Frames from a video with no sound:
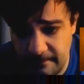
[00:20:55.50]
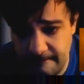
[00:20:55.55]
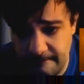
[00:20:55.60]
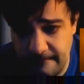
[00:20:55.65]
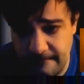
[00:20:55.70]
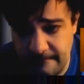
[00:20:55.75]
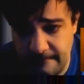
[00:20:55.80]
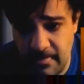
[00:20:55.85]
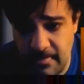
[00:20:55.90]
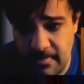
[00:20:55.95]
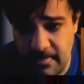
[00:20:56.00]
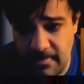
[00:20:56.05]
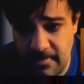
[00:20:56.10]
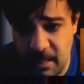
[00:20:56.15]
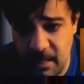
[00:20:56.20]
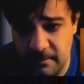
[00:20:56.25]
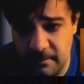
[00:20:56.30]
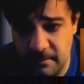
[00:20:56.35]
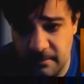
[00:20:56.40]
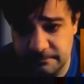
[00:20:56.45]
And they're French
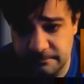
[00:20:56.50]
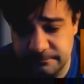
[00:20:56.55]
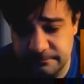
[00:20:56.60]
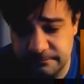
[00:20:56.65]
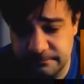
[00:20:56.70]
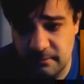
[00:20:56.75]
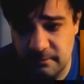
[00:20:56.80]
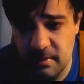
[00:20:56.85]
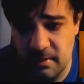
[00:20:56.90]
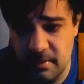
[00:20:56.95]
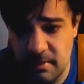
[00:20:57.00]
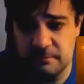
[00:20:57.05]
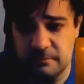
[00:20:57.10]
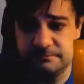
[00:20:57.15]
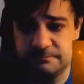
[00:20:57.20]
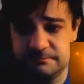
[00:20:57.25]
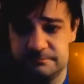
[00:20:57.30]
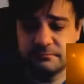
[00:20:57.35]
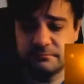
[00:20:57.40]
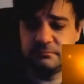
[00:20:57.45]
peasants, basically.
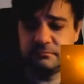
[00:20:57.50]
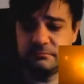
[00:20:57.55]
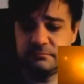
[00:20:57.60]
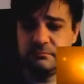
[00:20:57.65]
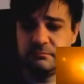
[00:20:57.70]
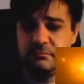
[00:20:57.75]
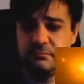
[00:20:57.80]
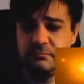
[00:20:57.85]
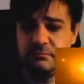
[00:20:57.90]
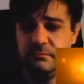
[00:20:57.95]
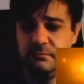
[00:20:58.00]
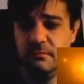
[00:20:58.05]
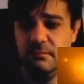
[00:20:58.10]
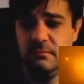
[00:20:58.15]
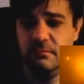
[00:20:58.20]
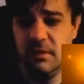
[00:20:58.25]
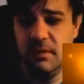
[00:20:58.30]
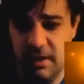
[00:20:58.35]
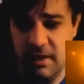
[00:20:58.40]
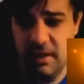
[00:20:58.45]
They've been set up
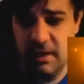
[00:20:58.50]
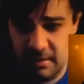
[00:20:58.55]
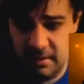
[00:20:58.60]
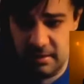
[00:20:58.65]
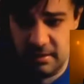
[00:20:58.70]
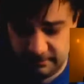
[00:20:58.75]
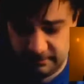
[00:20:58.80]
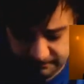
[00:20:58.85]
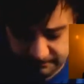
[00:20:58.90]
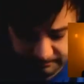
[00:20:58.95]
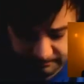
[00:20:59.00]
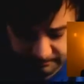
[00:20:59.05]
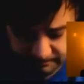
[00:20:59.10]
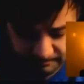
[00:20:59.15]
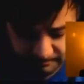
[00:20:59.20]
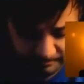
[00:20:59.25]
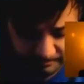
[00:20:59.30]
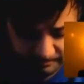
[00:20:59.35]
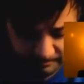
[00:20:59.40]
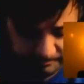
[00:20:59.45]
to be like the
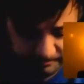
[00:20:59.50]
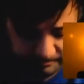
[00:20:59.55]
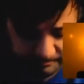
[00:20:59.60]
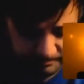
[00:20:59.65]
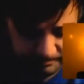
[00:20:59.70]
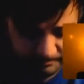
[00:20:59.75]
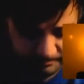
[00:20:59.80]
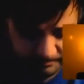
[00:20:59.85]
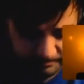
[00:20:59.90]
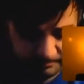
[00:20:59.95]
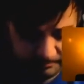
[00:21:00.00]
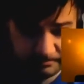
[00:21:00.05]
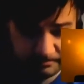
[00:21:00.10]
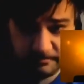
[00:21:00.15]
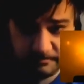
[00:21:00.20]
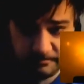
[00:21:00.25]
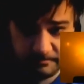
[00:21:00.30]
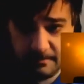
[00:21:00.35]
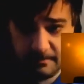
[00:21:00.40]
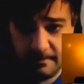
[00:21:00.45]
sort of
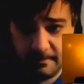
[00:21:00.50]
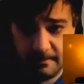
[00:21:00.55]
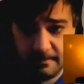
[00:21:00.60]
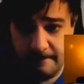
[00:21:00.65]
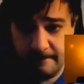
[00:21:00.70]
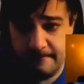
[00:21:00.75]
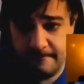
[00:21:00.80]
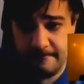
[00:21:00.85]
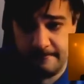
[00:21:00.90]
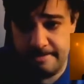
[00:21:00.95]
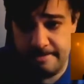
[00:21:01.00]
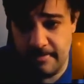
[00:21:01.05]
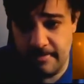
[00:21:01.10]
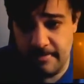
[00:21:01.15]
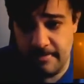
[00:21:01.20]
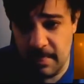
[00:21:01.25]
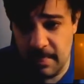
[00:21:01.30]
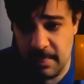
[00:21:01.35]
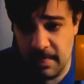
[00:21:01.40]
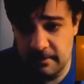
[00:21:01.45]
like, you know,
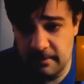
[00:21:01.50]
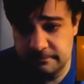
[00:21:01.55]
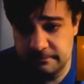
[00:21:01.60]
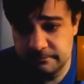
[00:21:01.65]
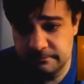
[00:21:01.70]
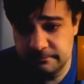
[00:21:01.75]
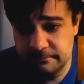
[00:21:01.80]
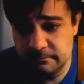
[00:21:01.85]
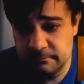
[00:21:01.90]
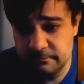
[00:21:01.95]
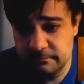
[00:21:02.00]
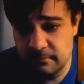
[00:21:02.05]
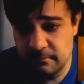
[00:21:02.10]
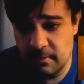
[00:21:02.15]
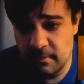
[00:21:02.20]
could be ruling